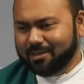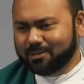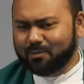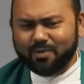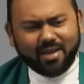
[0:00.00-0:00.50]

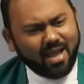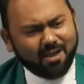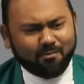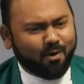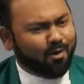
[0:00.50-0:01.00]
So we
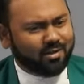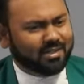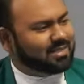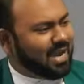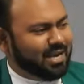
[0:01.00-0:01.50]
have all
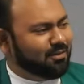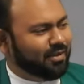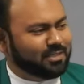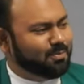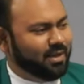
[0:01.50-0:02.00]
this kind of
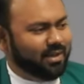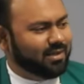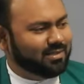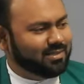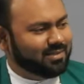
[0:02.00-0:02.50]

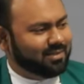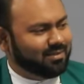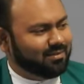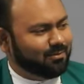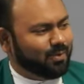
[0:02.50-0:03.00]
experience
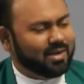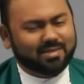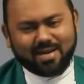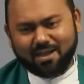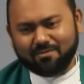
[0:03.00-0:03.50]
while
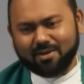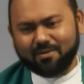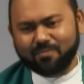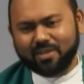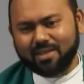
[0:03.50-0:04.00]
travel.